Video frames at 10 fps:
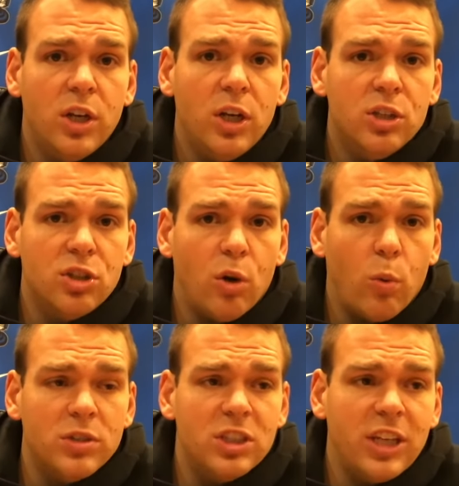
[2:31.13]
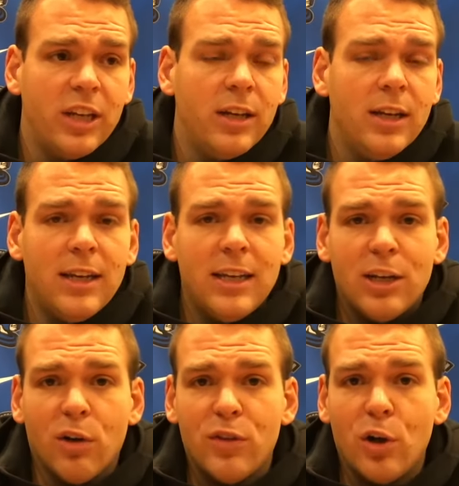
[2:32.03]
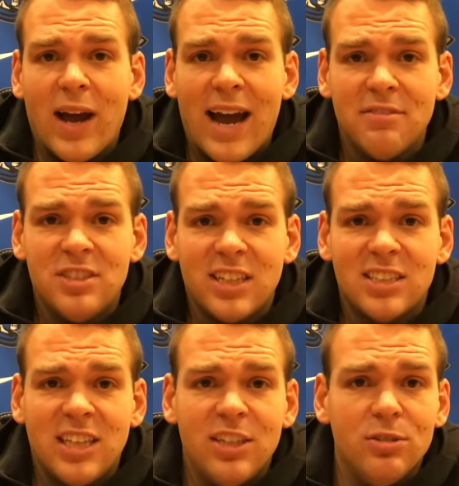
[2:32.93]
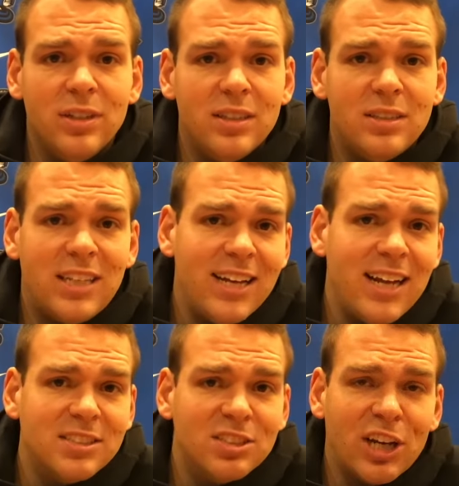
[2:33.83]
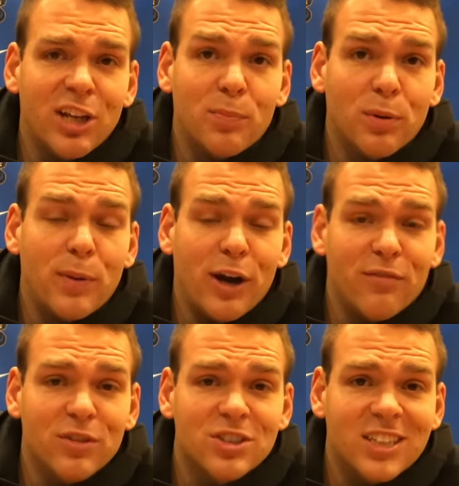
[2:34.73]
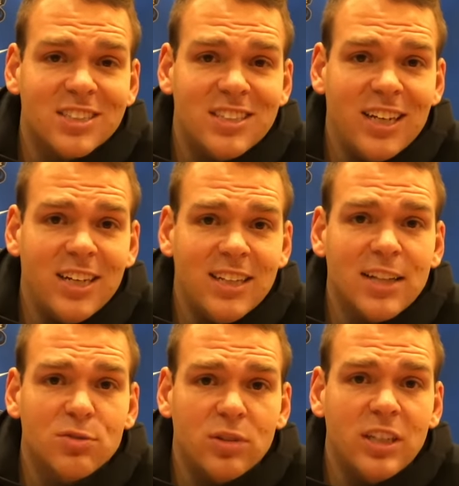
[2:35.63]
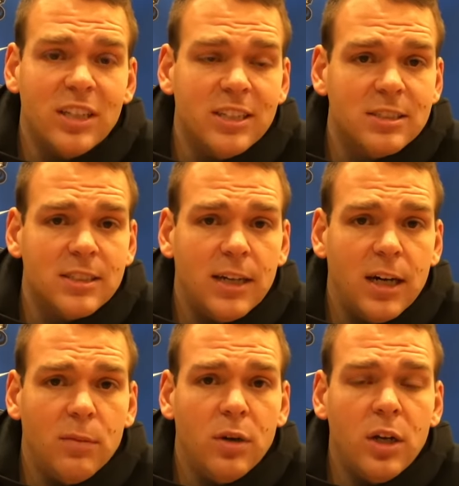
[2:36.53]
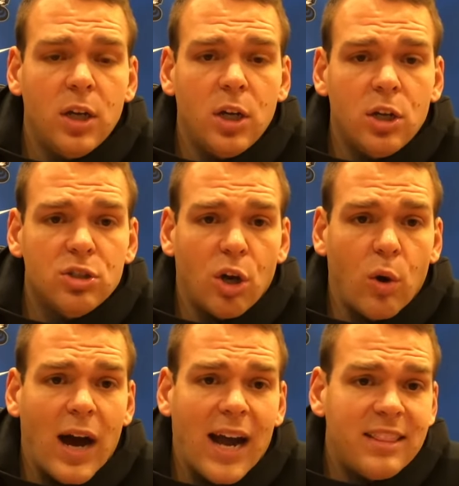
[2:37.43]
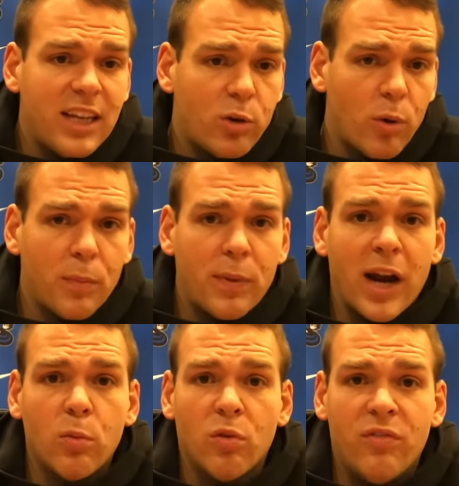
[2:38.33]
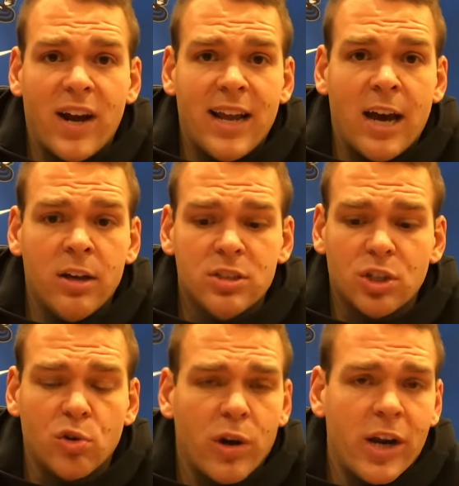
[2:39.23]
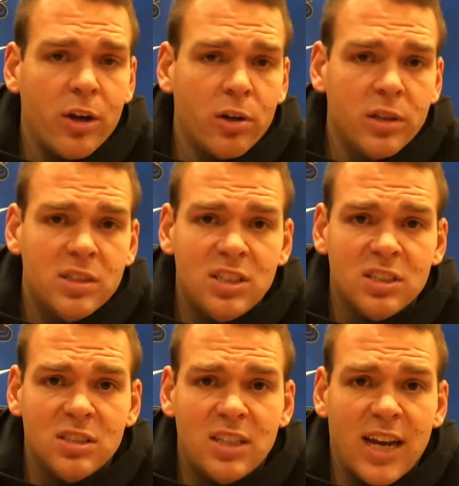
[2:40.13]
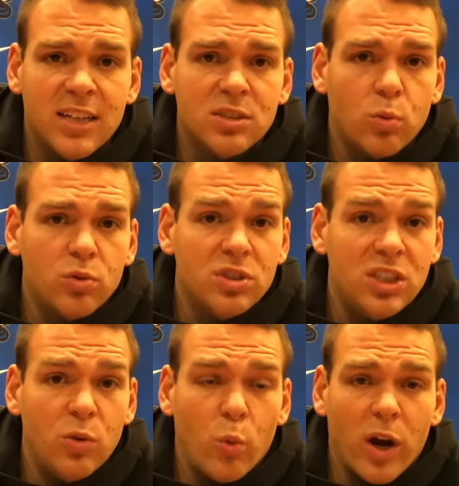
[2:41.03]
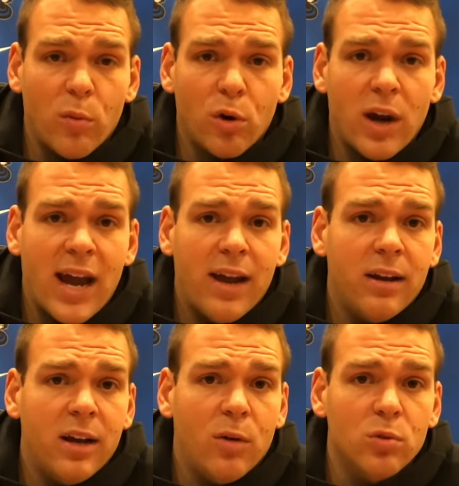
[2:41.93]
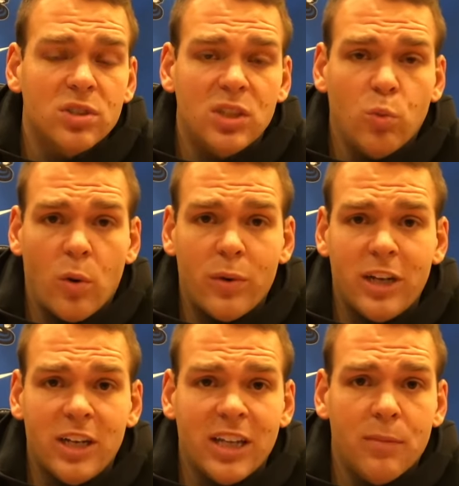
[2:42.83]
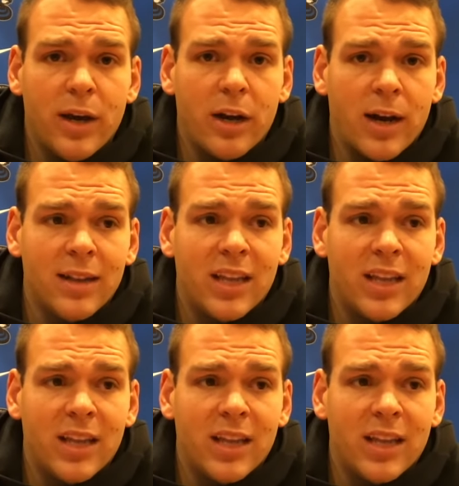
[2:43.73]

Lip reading: So once again, you know, if you don't have 6'10", you can't necessarily prepare for 6'10", and that's what he is. So I think we're prepared. We'll find out. It's a great early season test. We'll see where we're at. We'll see what we need to get better at.